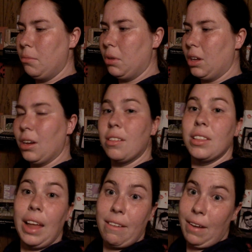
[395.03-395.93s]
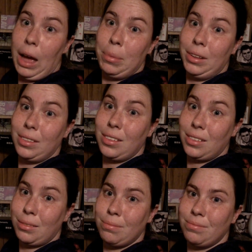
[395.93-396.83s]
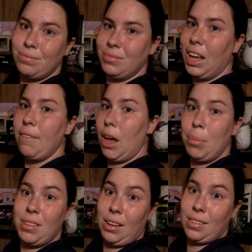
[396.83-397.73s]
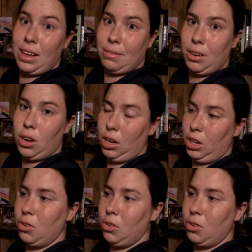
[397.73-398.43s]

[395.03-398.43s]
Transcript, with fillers: Because life happens. Life happens outside of vlogging.